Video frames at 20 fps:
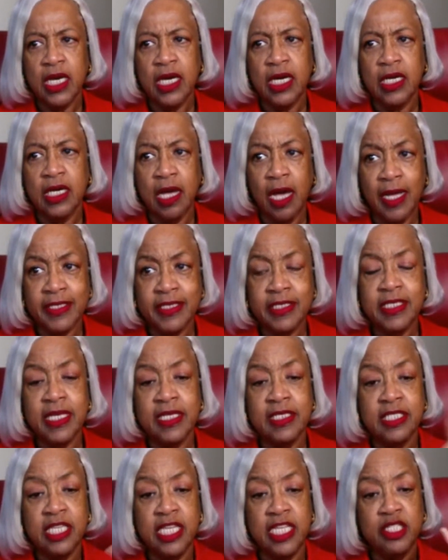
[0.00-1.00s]
God
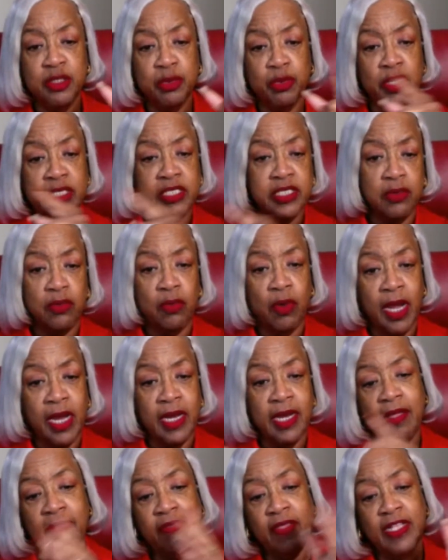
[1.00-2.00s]
said, teach, preach, and write.
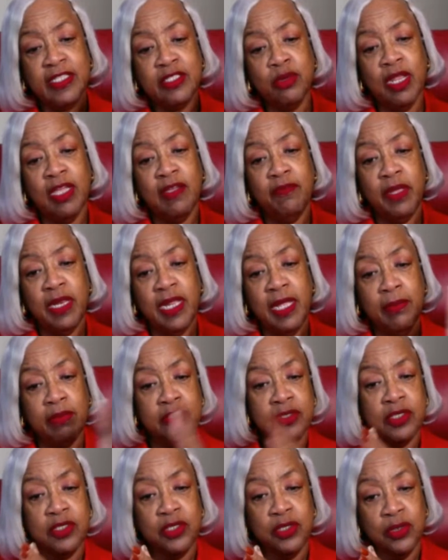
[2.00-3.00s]
And that's what I've been able
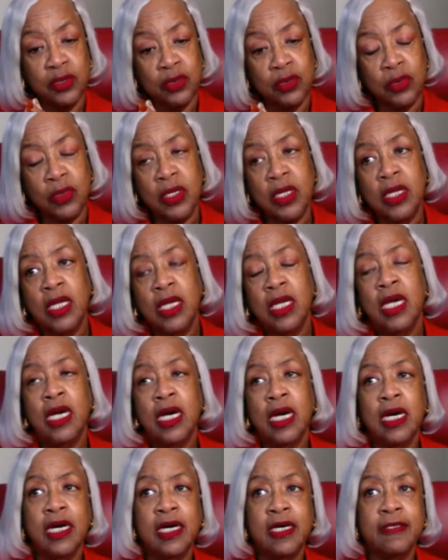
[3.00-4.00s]
to do.
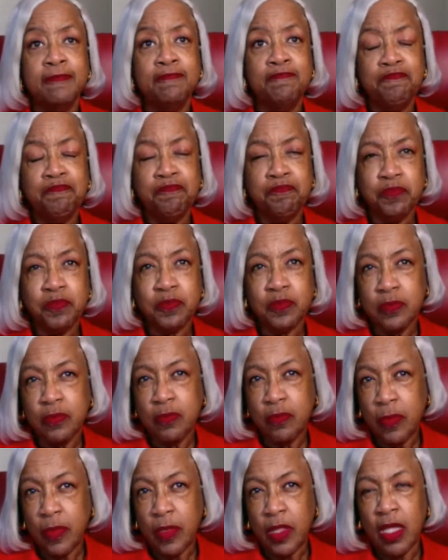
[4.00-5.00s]

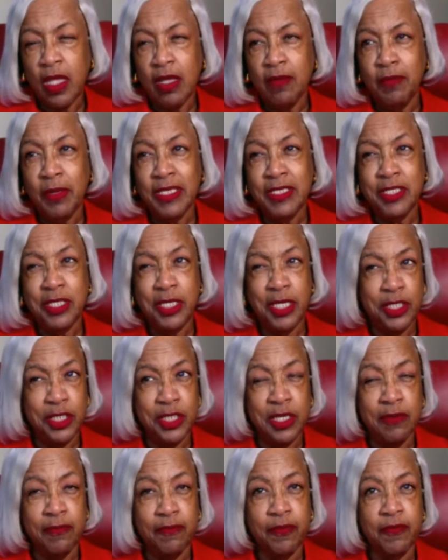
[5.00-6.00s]
I've been
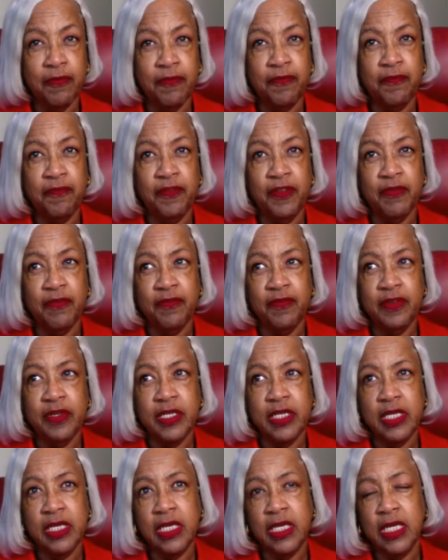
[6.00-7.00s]
teaching for
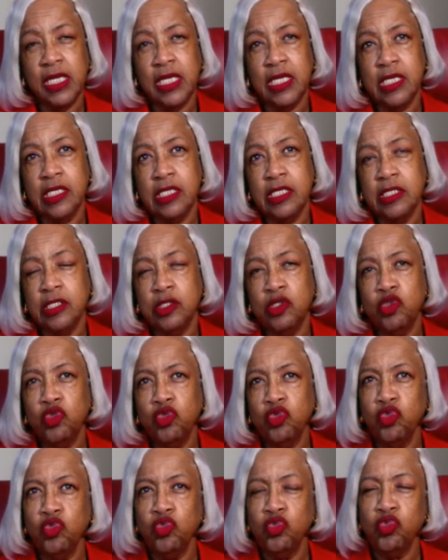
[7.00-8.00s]

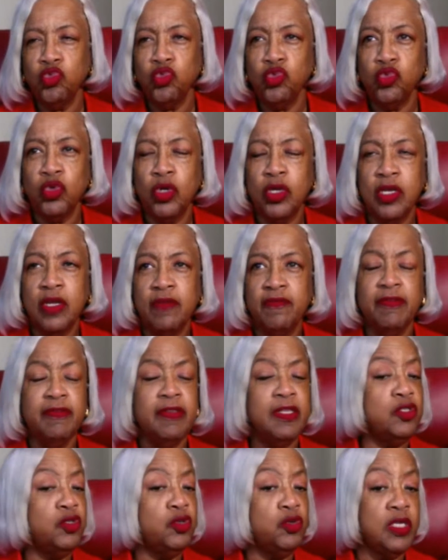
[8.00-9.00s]

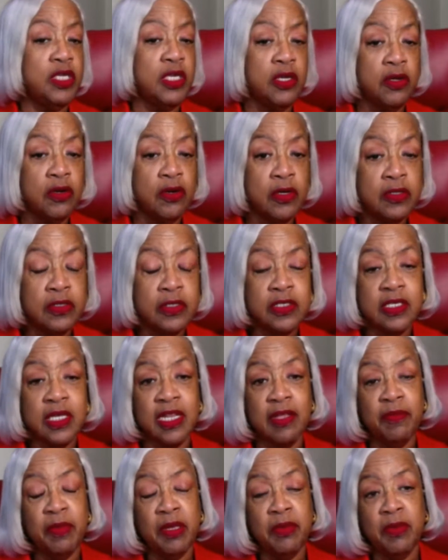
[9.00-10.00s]
52 years, and
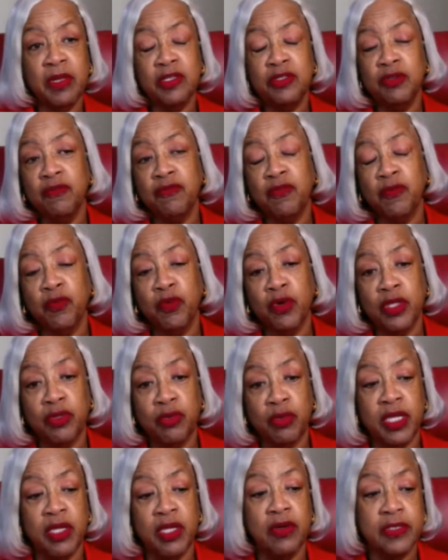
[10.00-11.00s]
I've been in ministry for
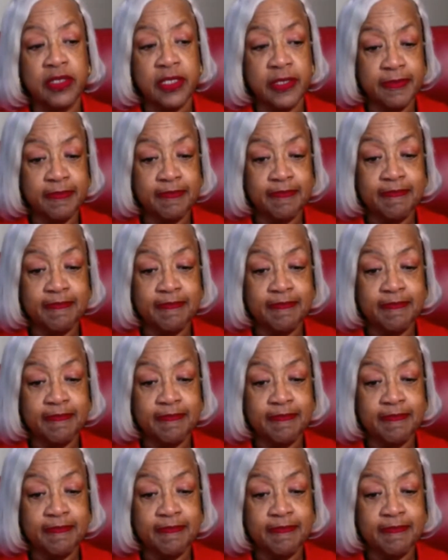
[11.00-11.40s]
43 years.